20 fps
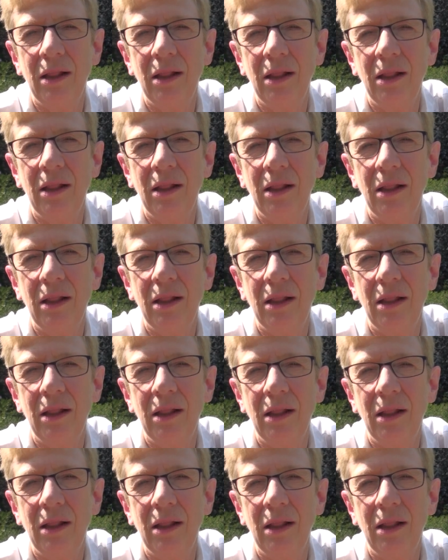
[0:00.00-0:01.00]

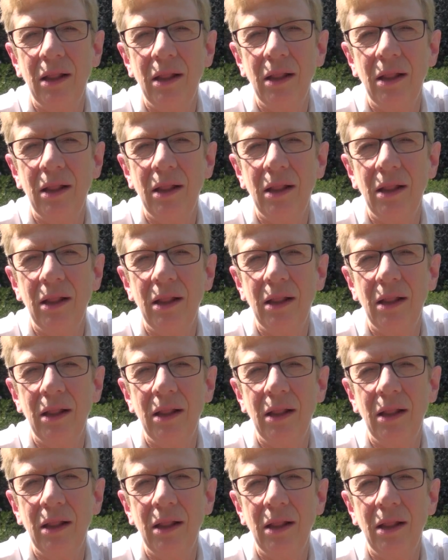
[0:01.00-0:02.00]

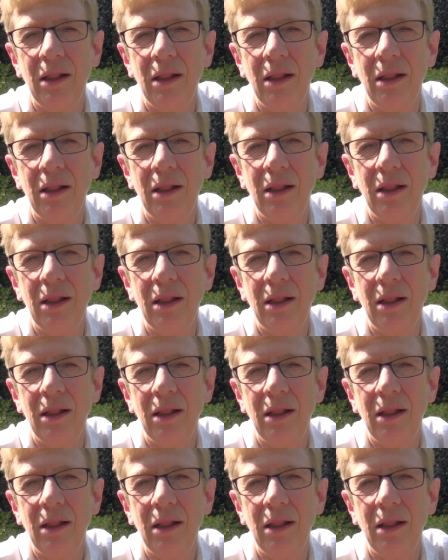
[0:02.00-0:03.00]

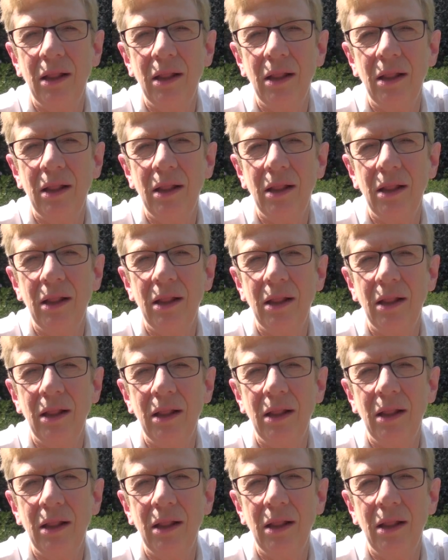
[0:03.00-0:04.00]

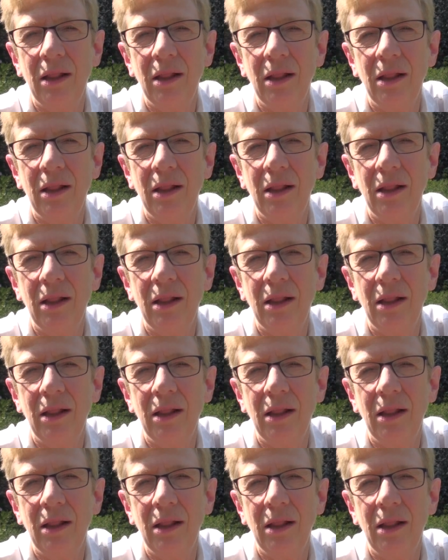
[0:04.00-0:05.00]

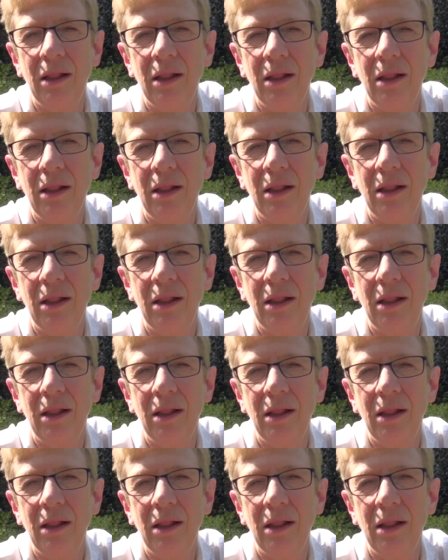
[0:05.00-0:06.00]

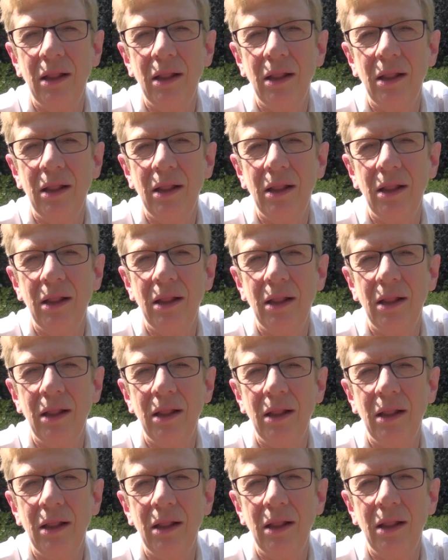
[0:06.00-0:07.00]

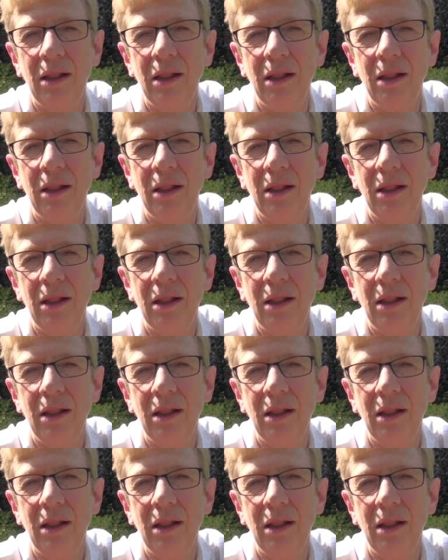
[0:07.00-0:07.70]
[no speech]